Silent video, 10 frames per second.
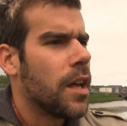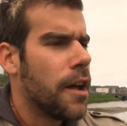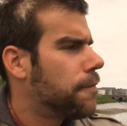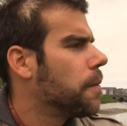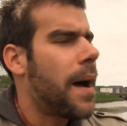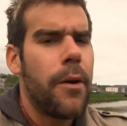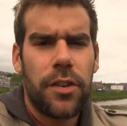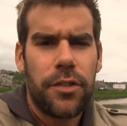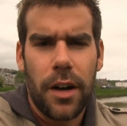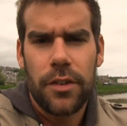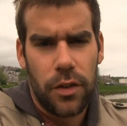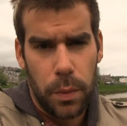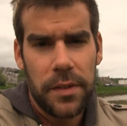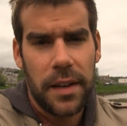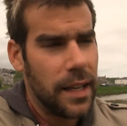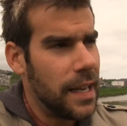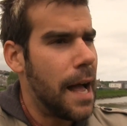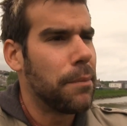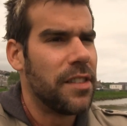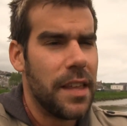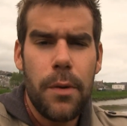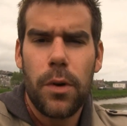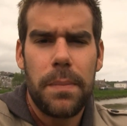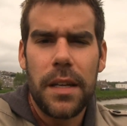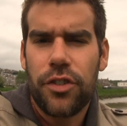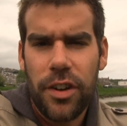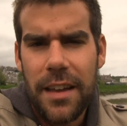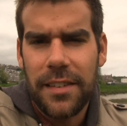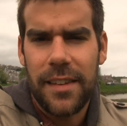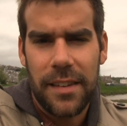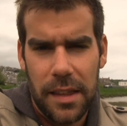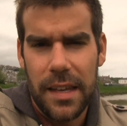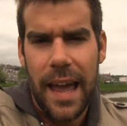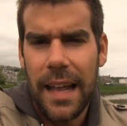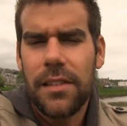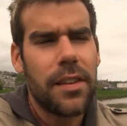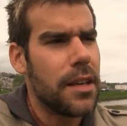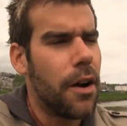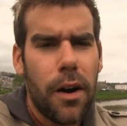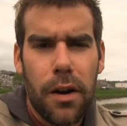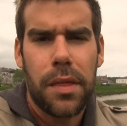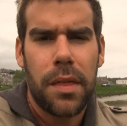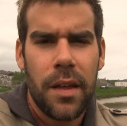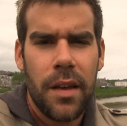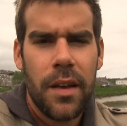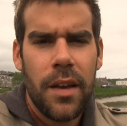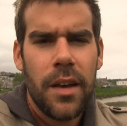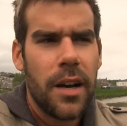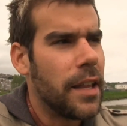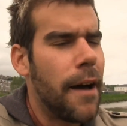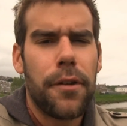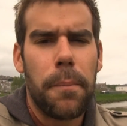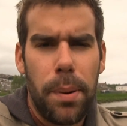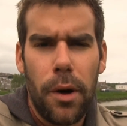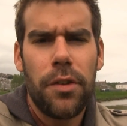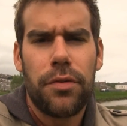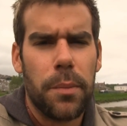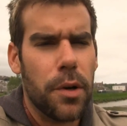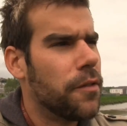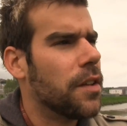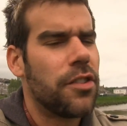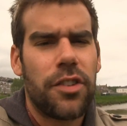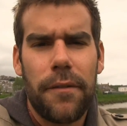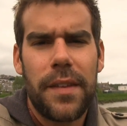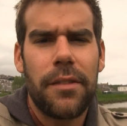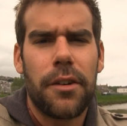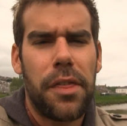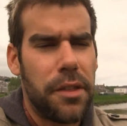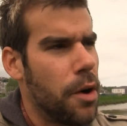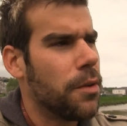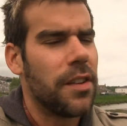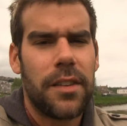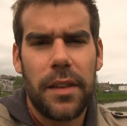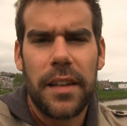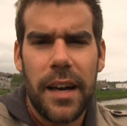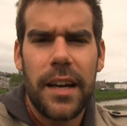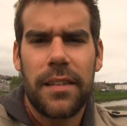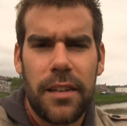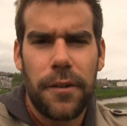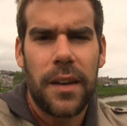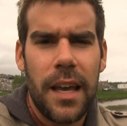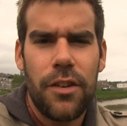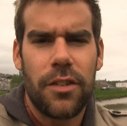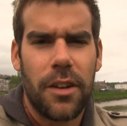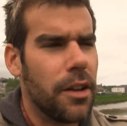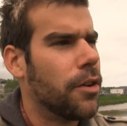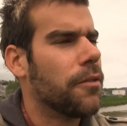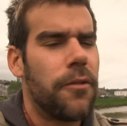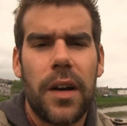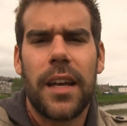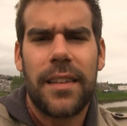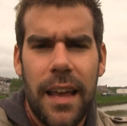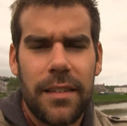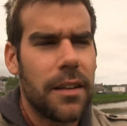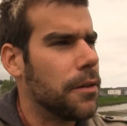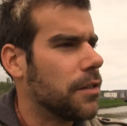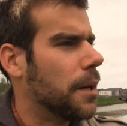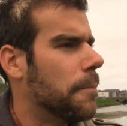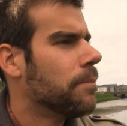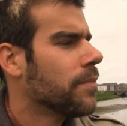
if the power structures were to collapse, they would be chased to the ends of the earth and have their balls removed and shoved down their throats until they die of suffocation on their own fucking testicles. But